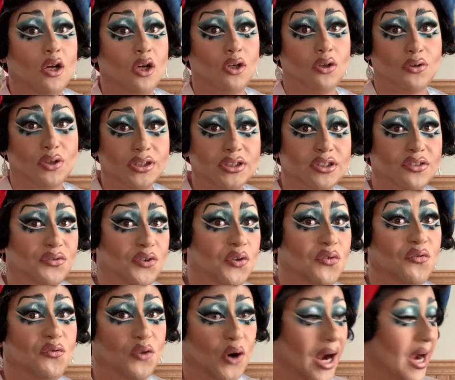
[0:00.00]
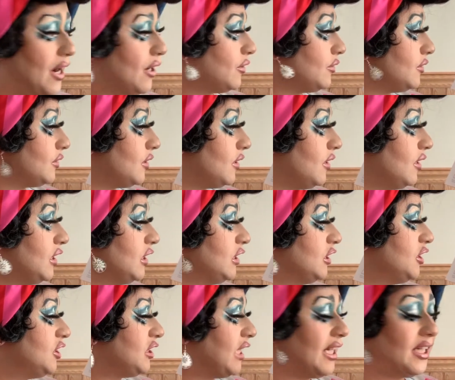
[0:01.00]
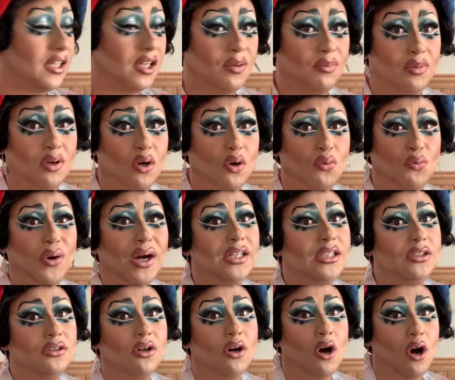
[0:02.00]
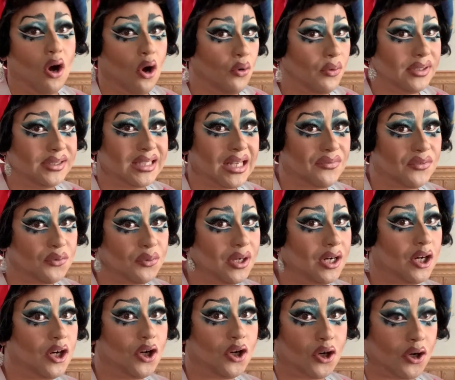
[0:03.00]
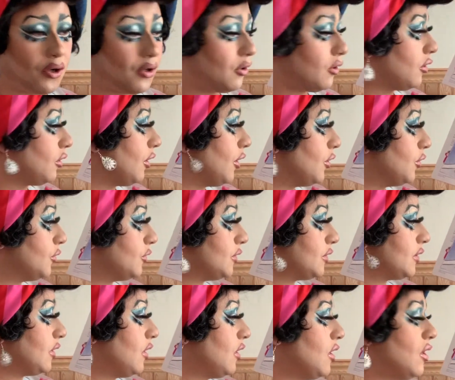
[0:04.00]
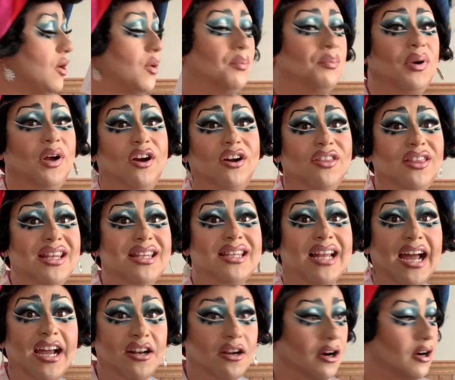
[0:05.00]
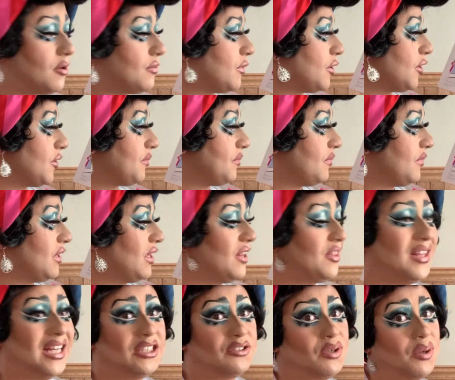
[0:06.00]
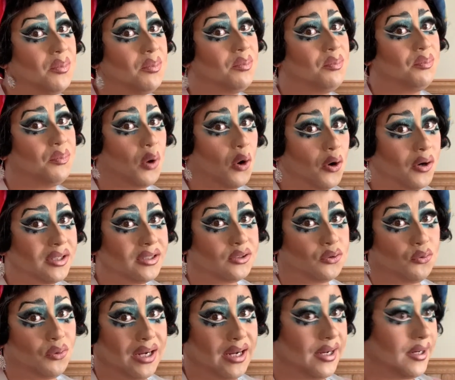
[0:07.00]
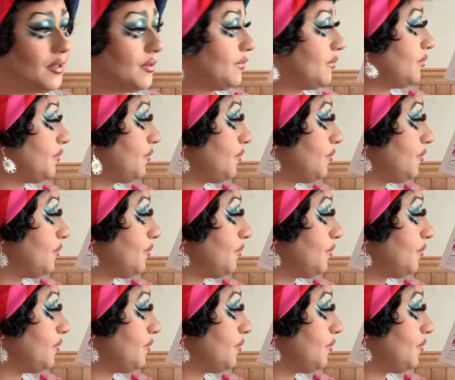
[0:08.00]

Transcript: Christopher frowned. "Jacob, why do you always have to wear girl clothes? Put on the knight armor. That's what boys wear."